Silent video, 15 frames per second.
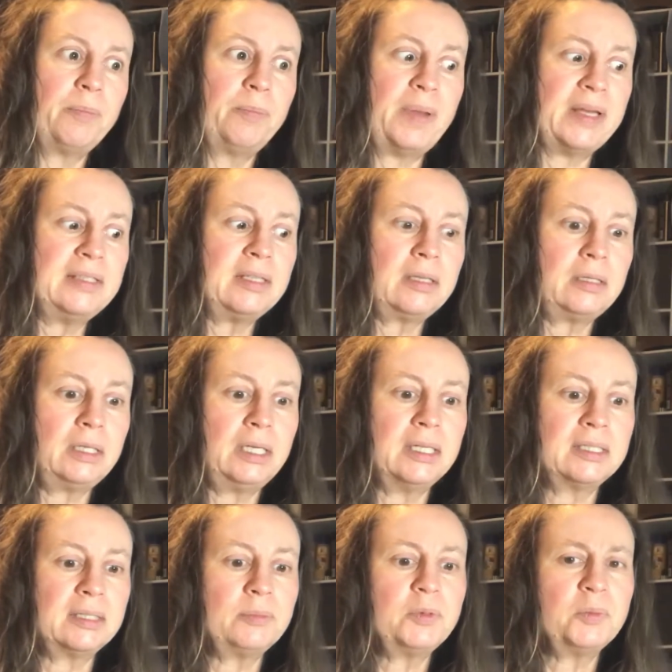Basically, his
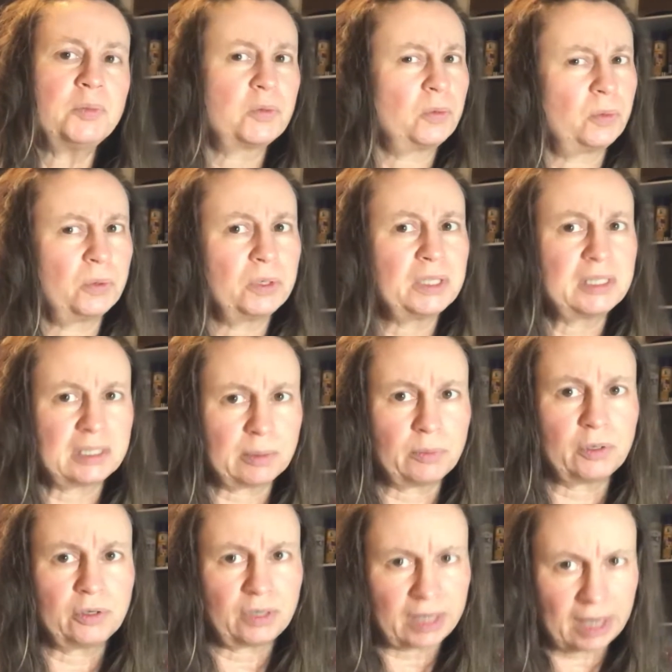symptoms were really
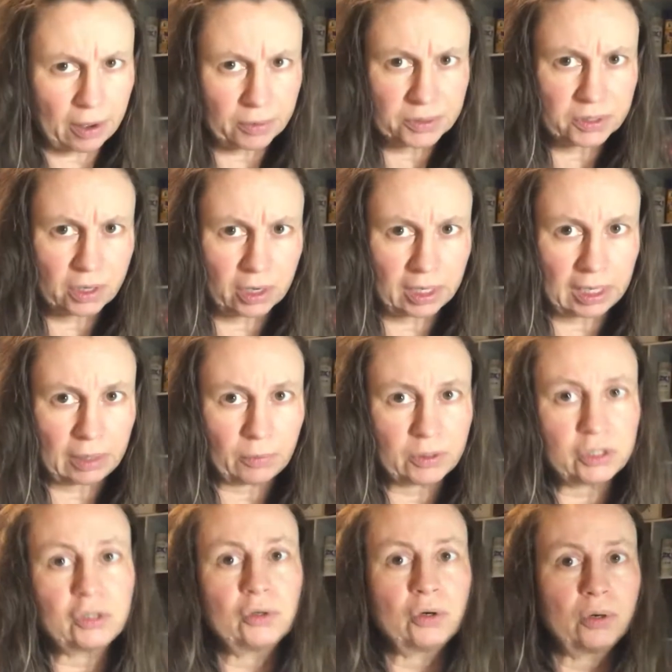similar to Kawasaki,
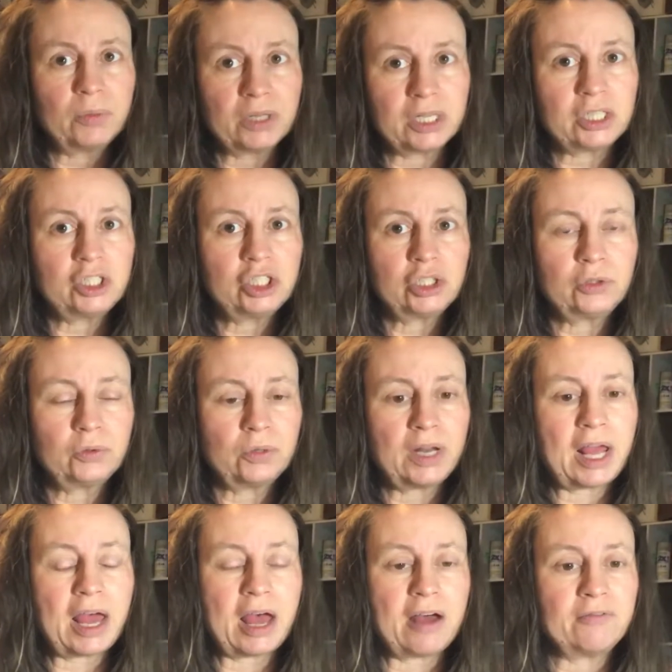which normally children
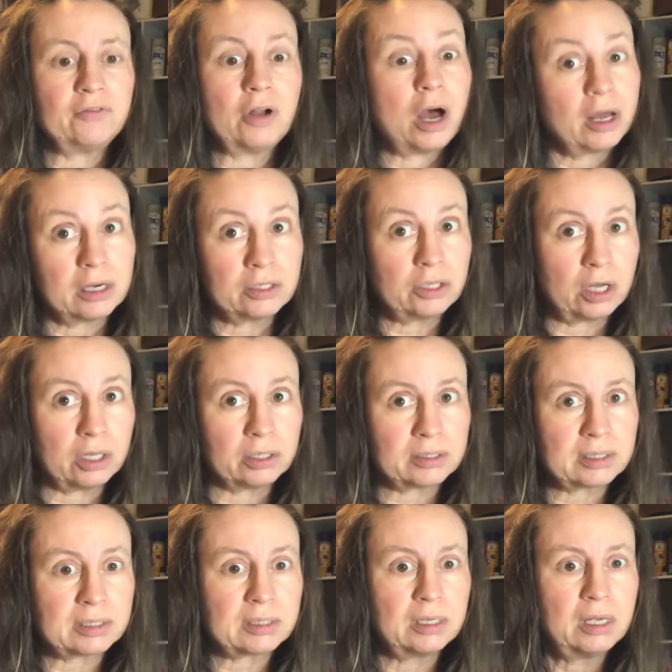have, not
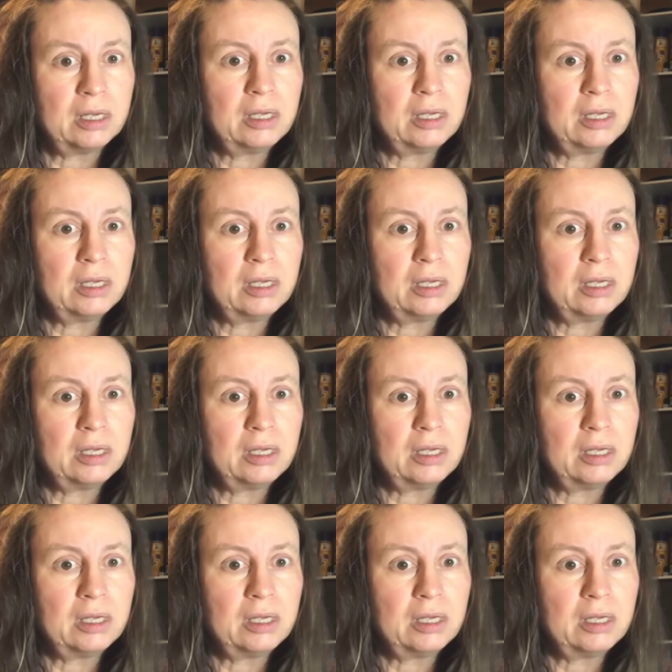adults.